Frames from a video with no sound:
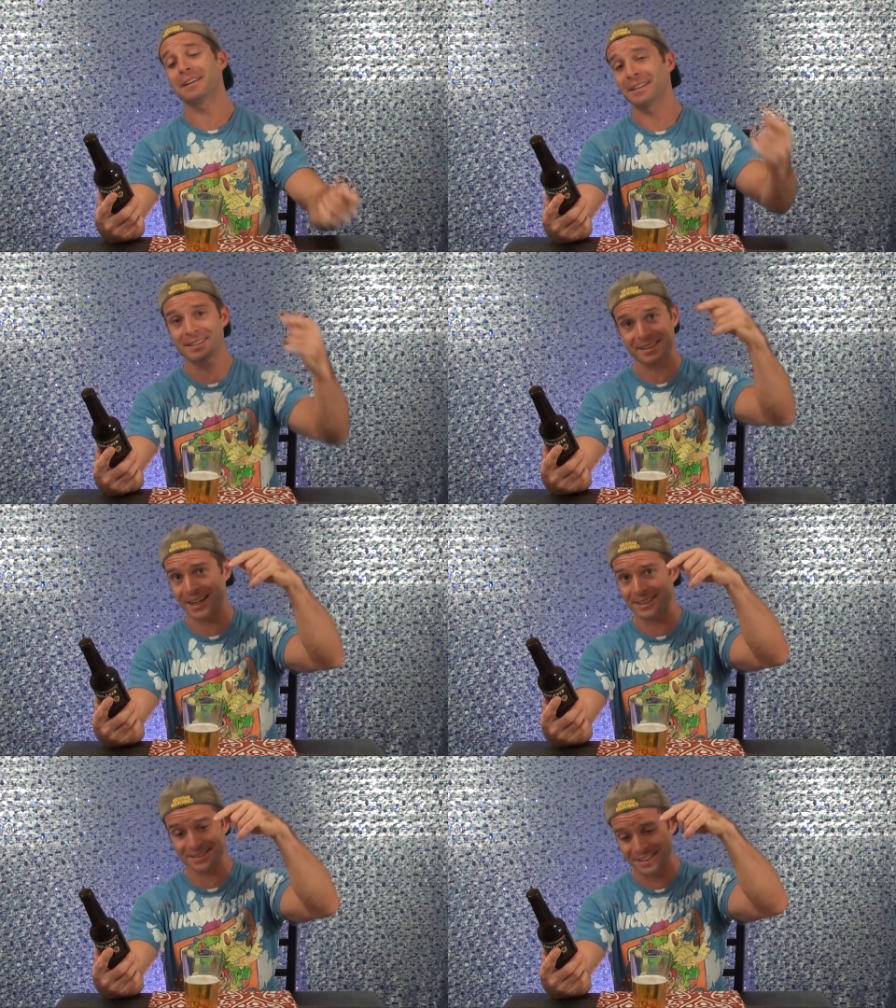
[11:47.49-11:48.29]
In this
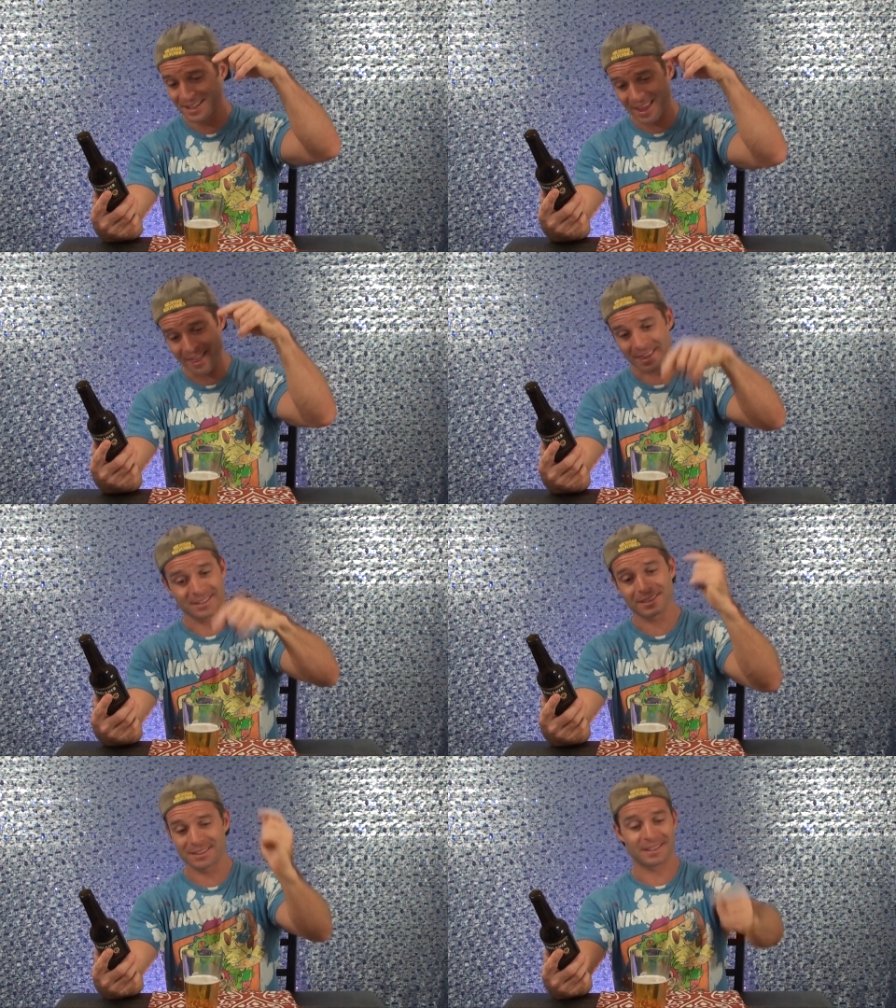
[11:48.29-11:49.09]
case,
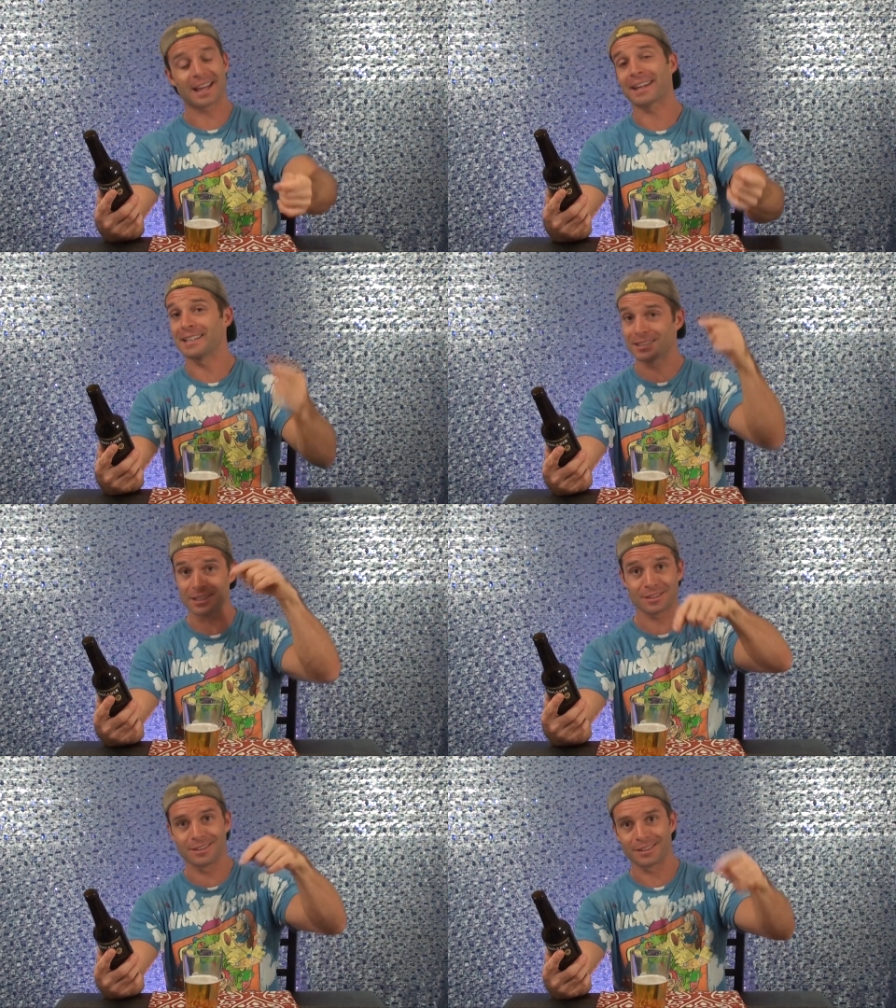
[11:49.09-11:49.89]
this is
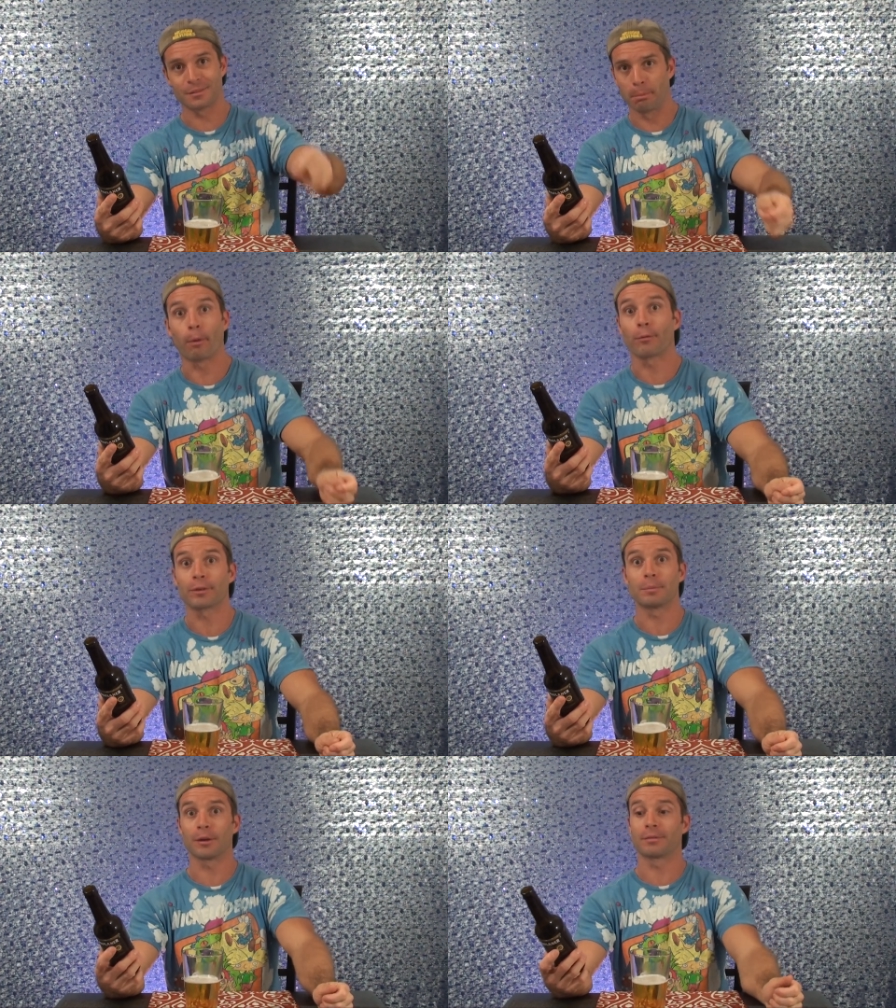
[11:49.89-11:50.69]
the
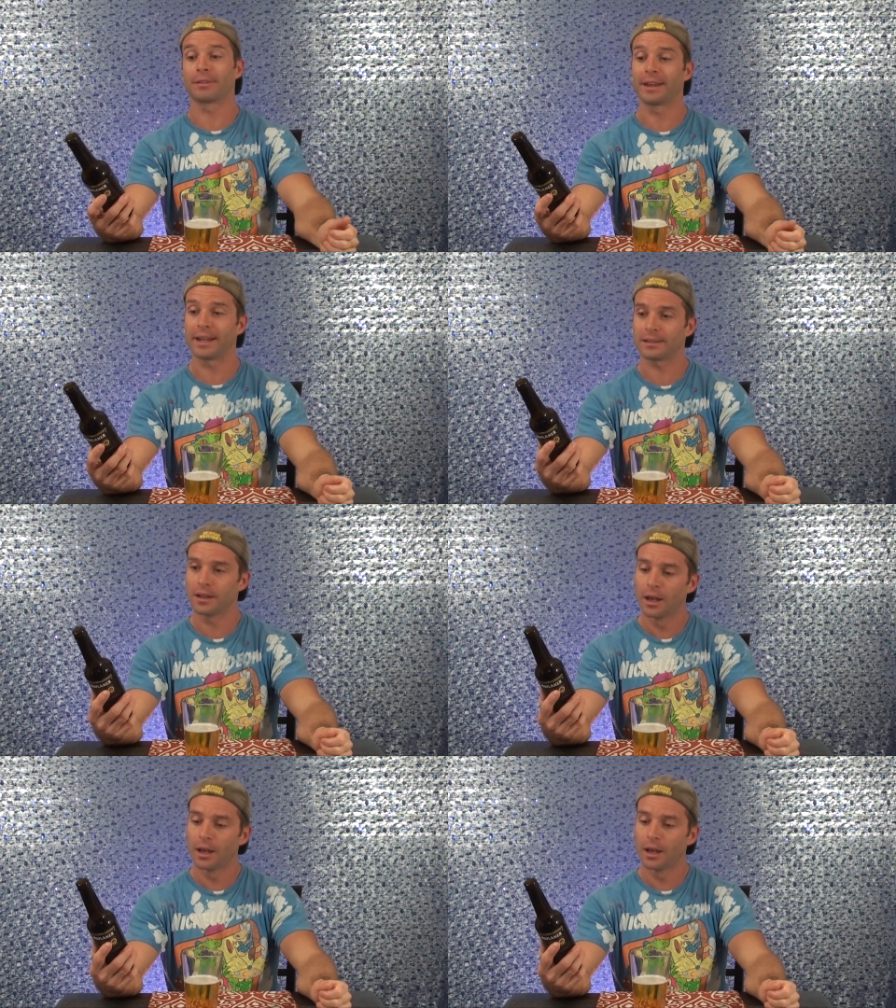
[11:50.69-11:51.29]
perfect beer for that.